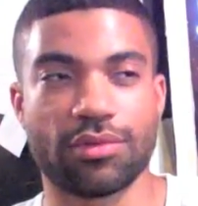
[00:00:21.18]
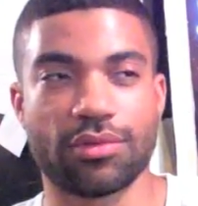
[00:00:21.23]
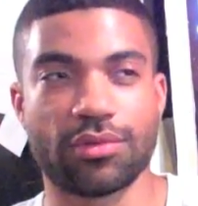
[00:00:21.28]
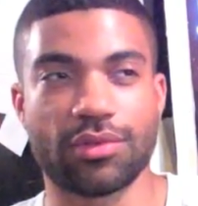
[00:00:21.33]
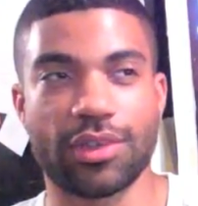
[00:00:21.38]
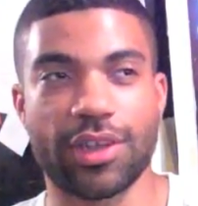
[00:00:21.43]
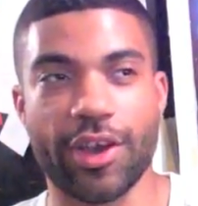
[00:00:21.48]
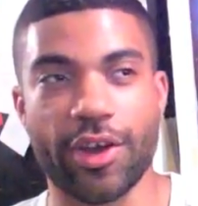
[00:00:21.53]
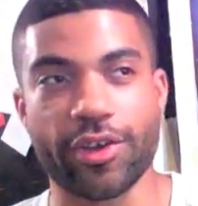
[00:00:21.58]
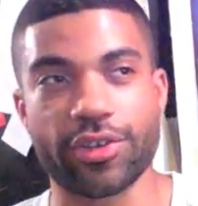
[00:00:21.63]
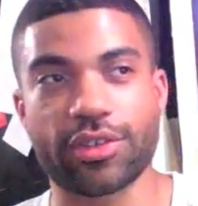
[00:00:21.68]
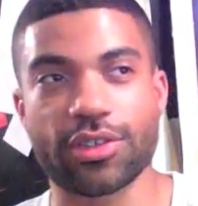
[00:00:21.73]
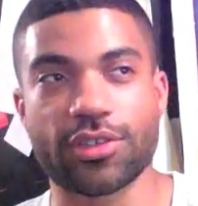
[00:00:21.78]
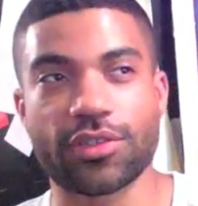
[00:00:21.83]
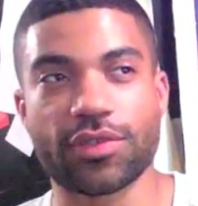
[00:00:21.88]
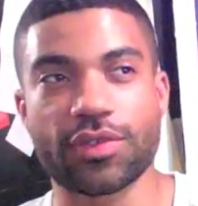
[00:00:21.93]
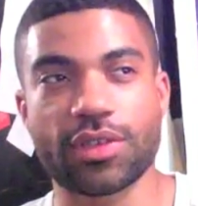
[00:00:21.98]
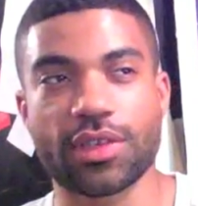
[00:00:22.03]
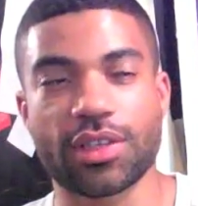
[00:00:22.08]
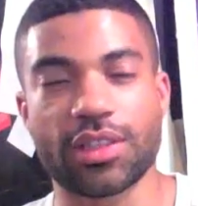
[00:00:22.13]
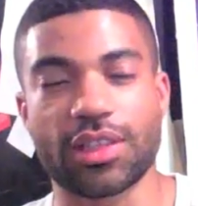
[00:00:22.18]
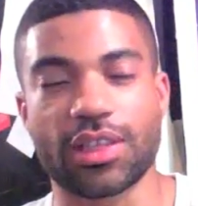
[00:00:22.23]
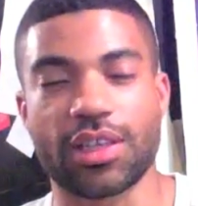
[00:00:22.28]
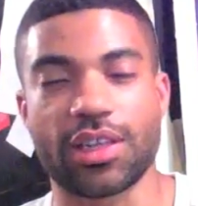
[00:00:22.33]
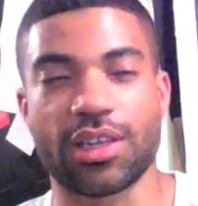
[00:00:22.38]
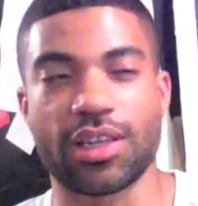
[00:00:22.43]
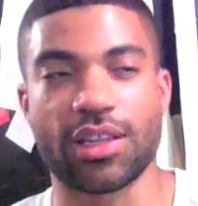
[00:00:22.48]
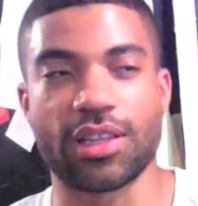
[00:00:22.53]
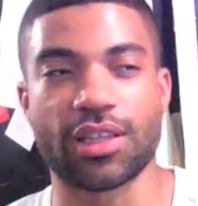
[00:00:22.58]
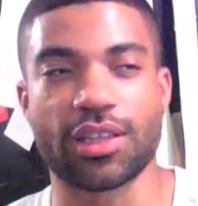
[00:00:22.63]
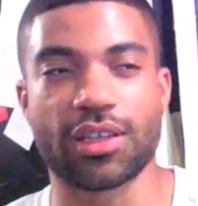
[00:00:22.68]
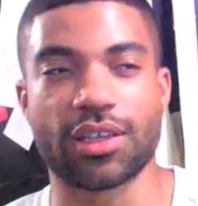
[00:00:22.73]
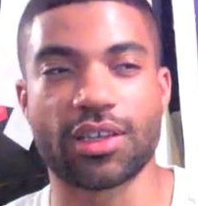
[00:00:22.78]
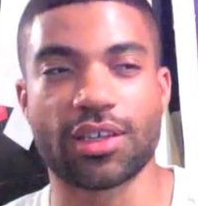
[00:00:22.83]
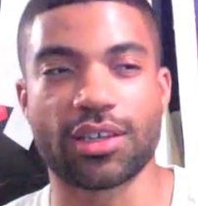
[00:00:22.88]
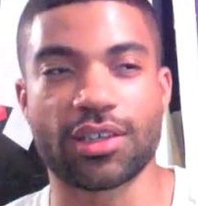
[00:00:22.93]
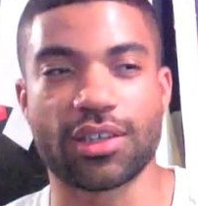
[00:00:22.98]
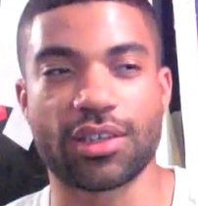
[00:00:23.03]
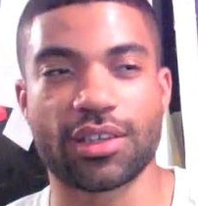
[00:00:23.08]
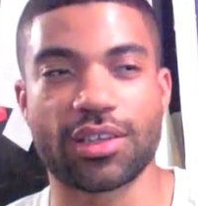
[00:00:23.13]
narratives, and then
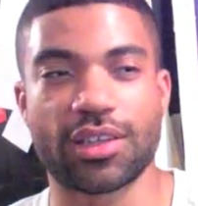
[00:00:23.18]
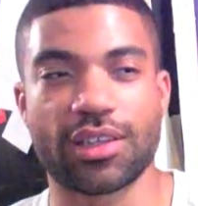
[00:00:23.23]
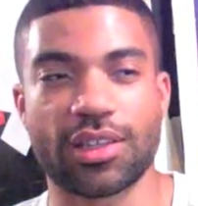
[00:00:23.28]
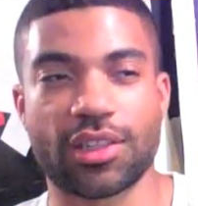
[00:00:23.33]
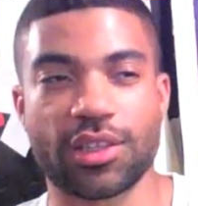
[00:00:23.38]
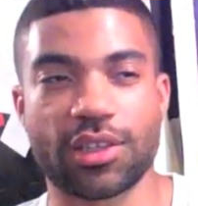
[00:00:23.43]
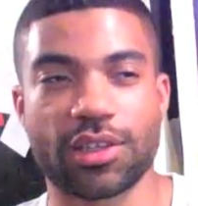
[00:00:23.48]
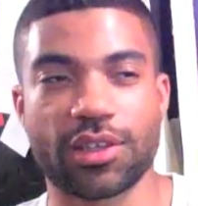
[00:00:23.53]
in